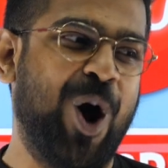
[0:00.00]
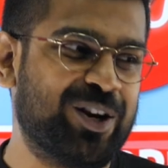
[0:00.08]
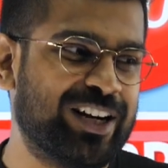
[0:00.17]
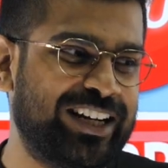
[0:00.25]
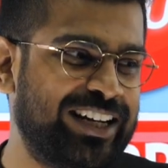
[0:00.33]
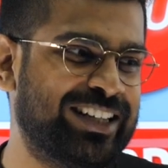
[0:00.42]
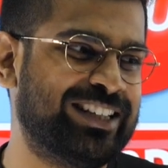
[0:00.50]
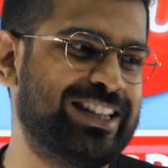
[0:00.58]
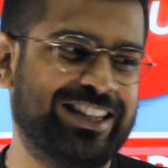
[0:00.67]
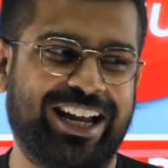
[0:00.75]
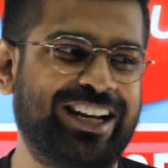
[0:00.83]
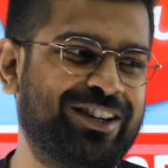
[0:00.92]
already,
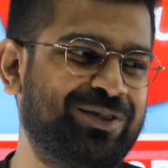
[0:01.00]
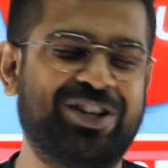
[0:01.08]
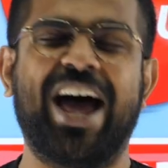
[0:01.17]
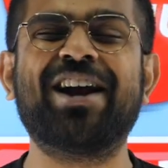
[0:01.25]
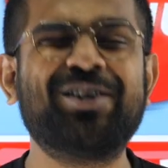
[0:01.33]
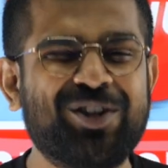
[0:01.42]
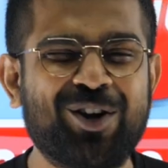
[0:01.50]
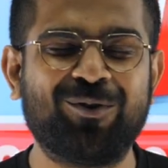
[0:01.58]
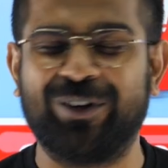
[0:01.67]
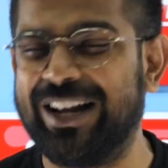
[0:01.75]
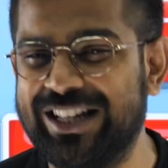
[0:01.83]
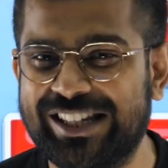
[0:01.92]
then share it to your
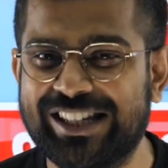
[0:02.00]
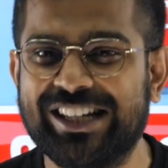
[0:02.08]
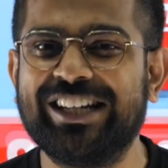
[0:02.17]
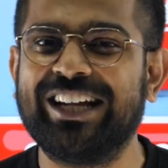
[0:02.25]
friends